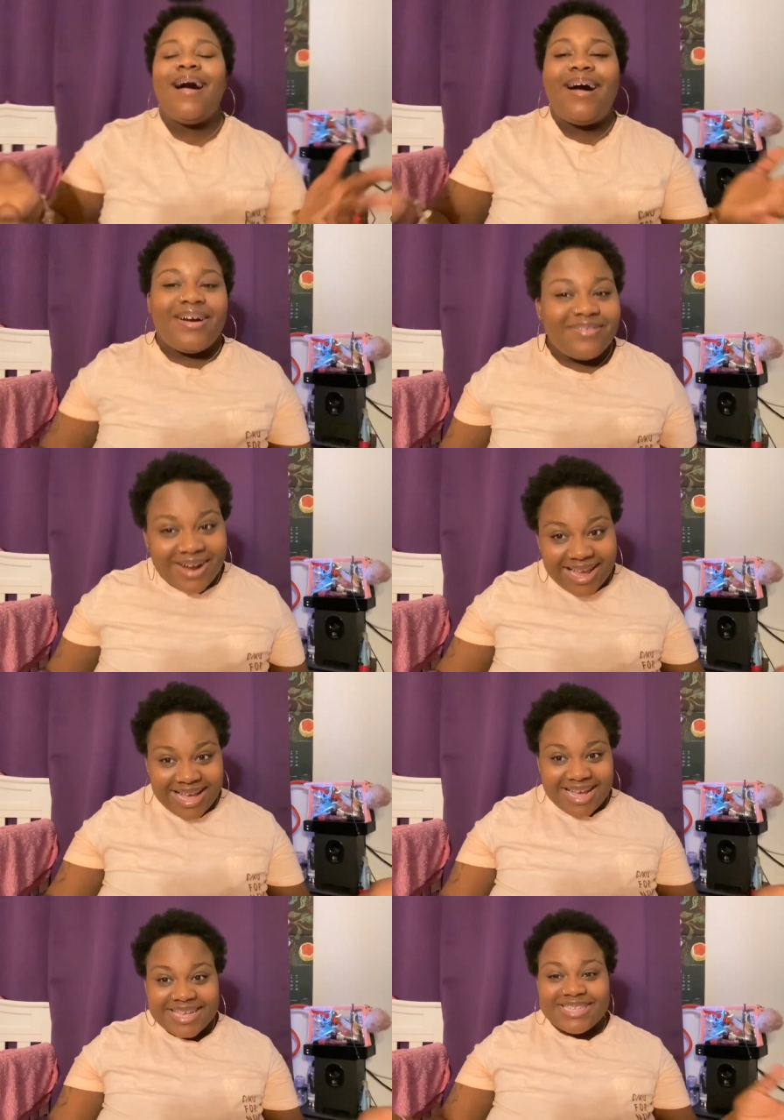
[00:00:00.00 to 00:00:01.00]
all right
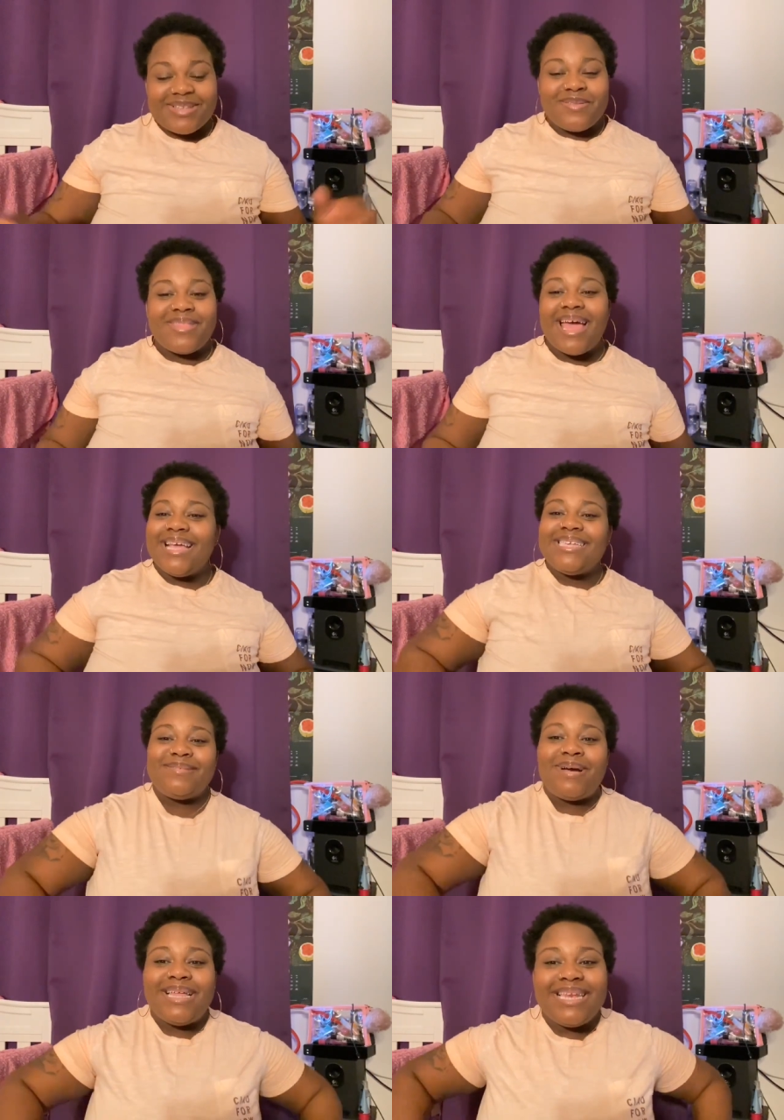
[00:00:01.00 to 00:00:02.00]
guys so that
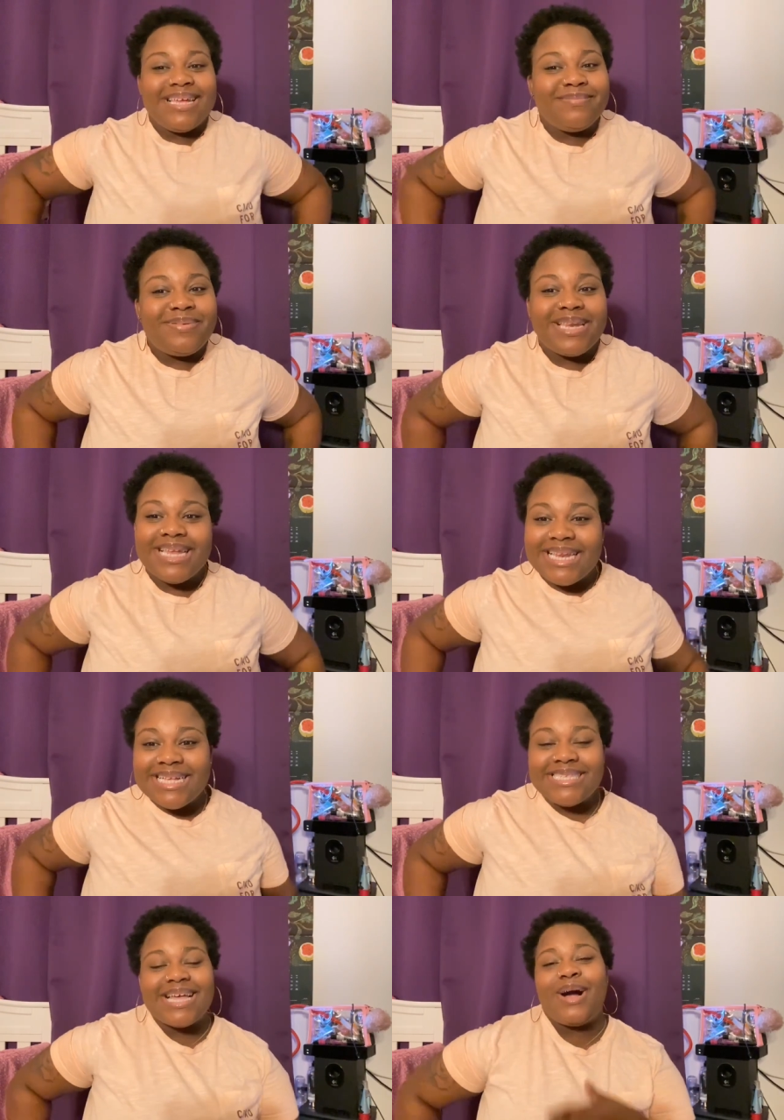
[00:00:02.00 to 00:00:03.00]
is my lit
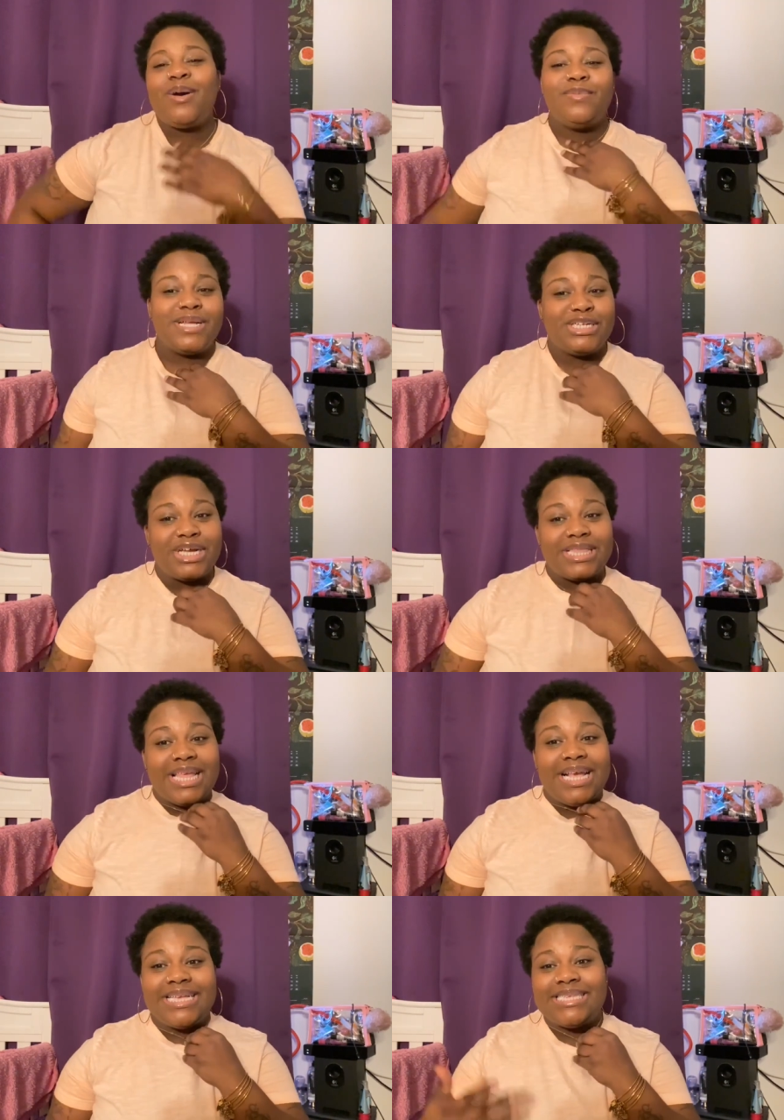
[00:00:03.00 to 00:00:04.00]
playlist i hope that y'all
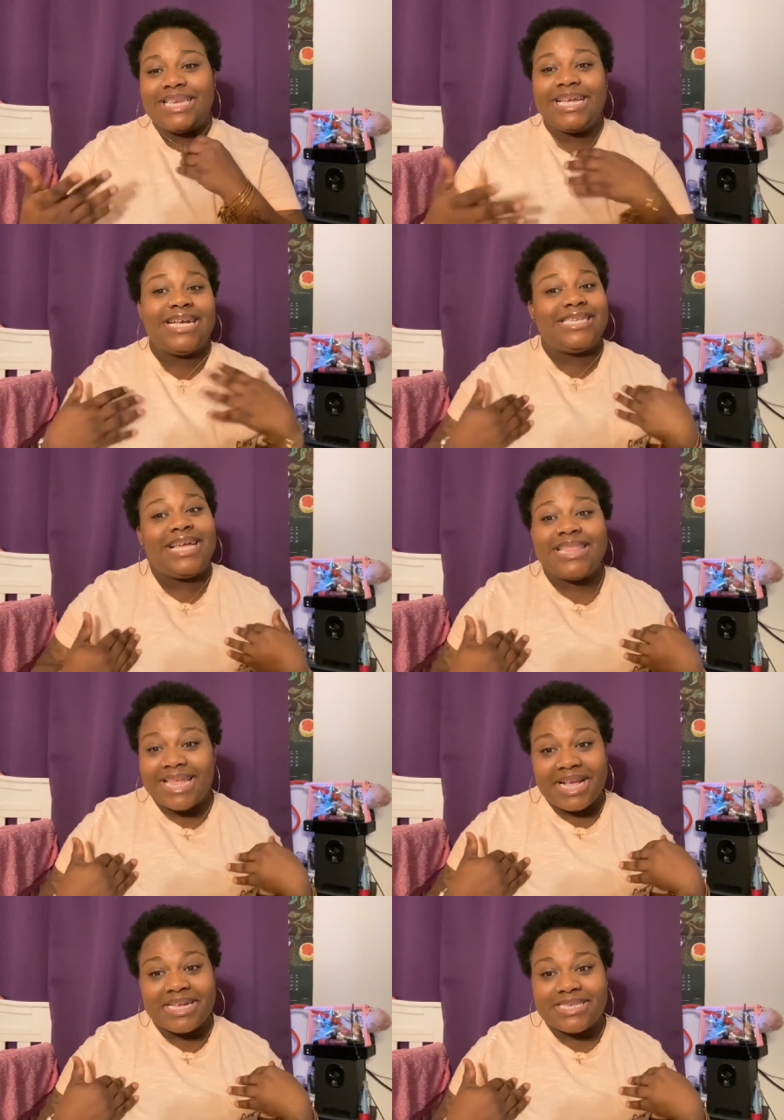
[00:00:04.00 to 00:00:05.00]
think it's lit because i
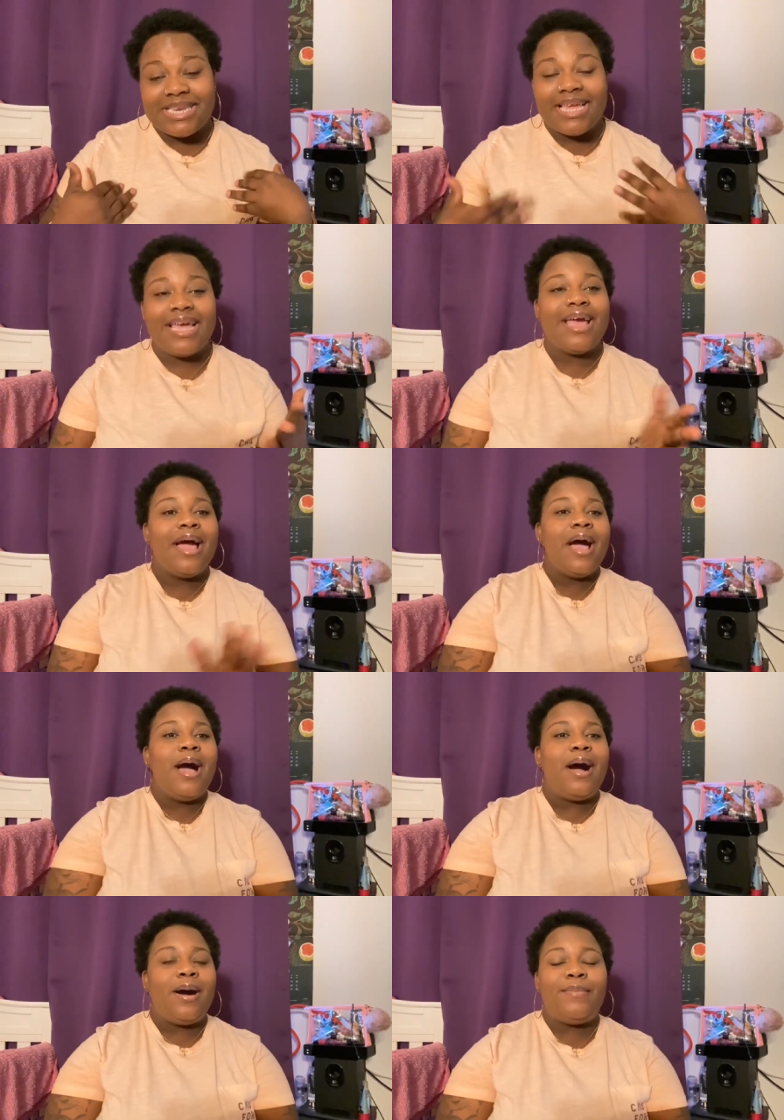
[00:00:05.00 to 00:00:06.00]
think it's lit
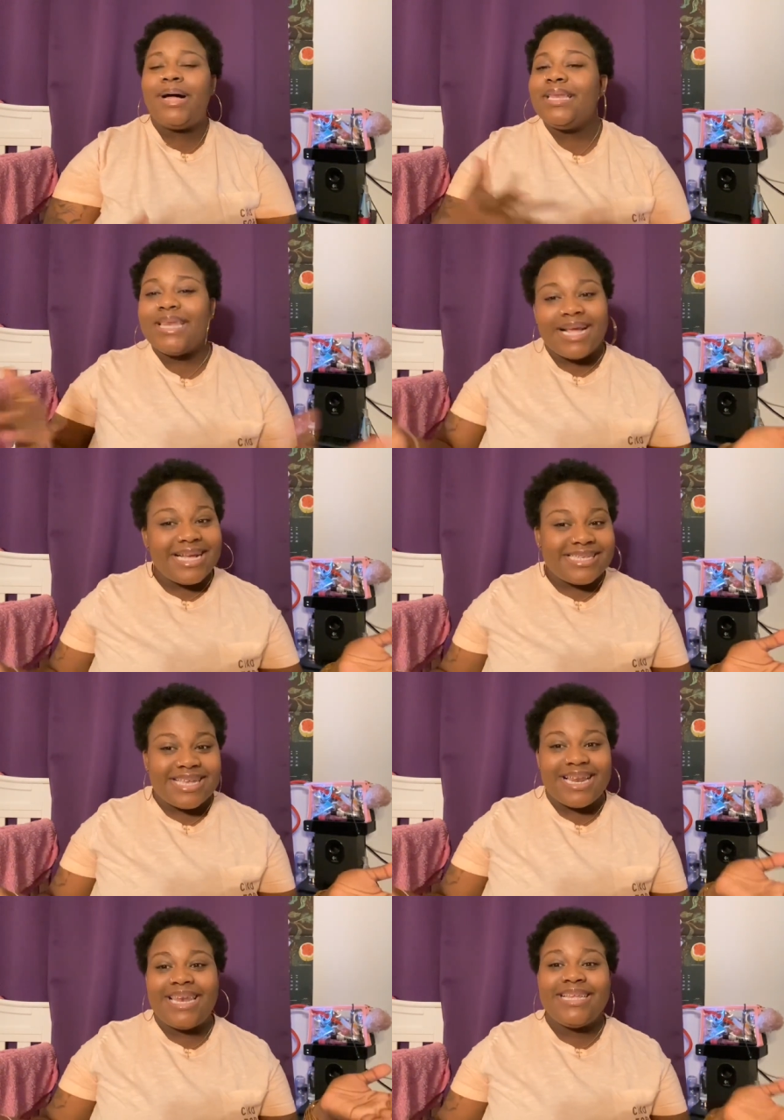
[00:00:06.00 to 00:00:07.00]
um, I, like I
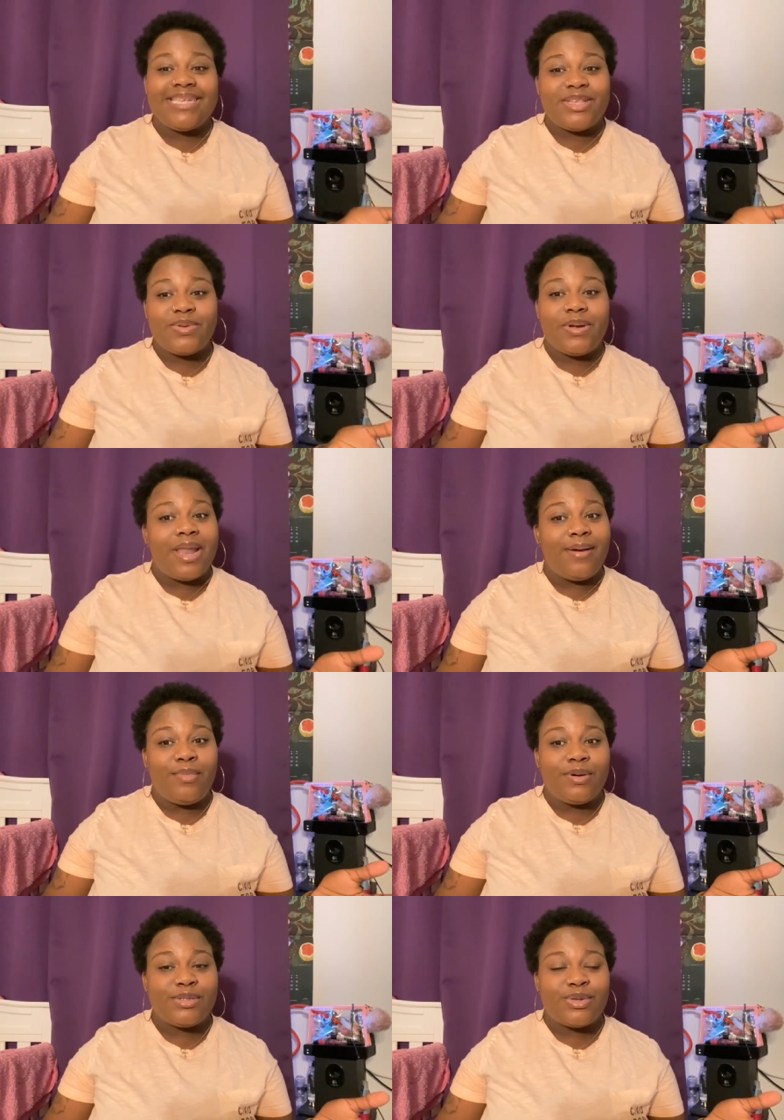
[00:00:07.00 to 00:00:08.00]
said, I listen to a lot
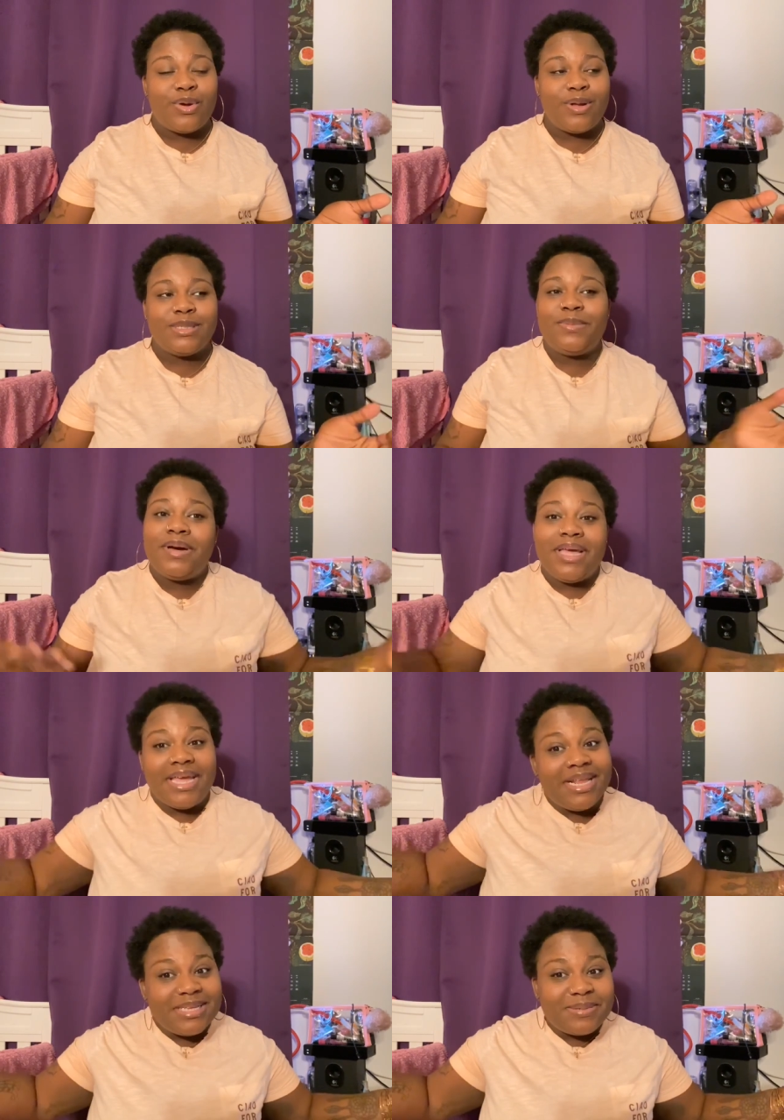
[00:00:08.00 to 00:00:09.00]
more songs, but
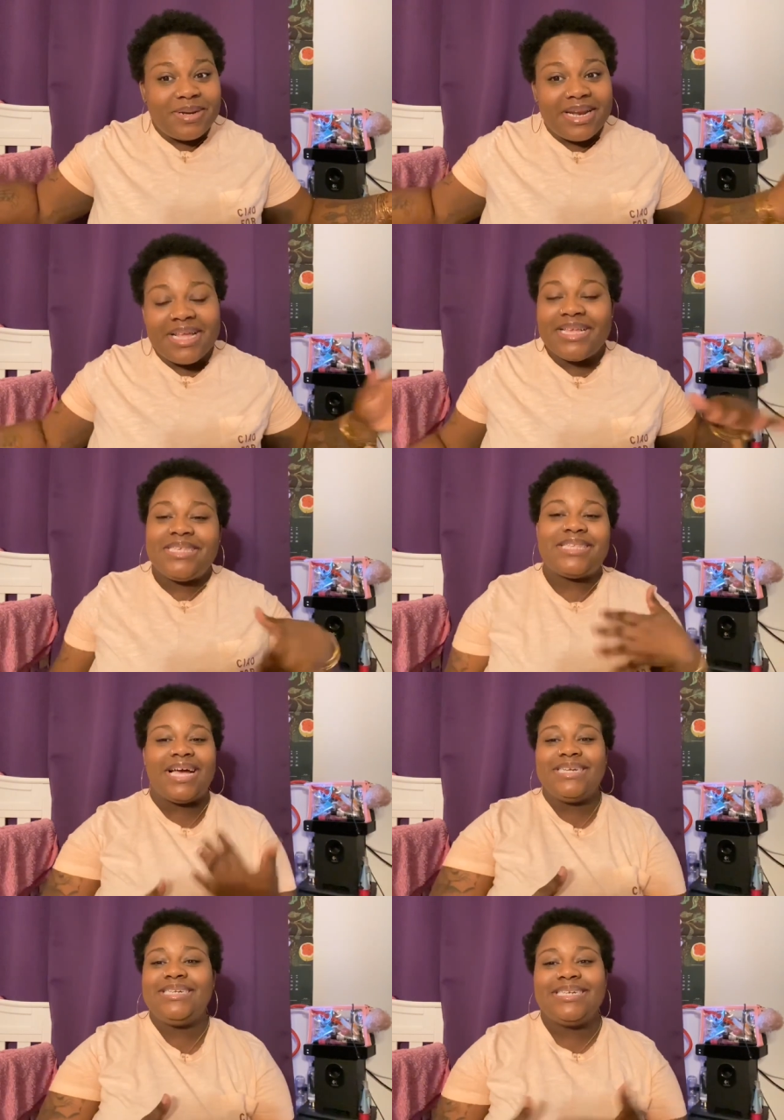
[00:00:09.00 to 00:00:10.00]
it is what it is.
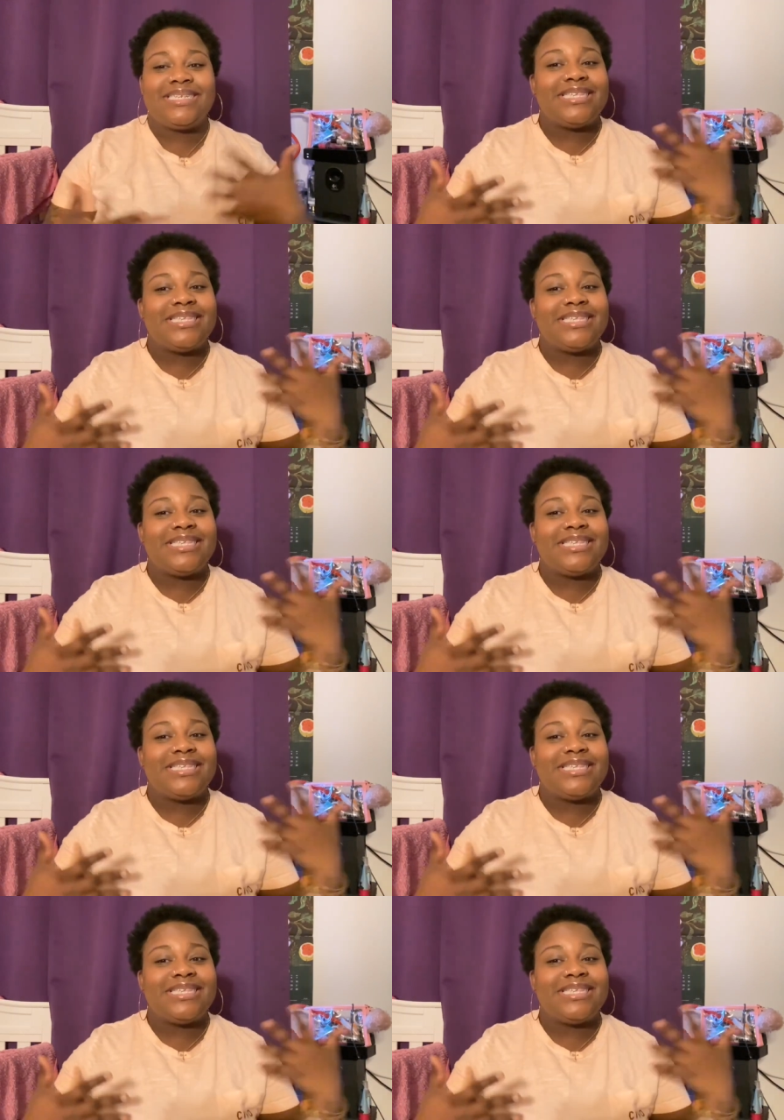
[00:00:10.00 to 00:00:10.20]
I just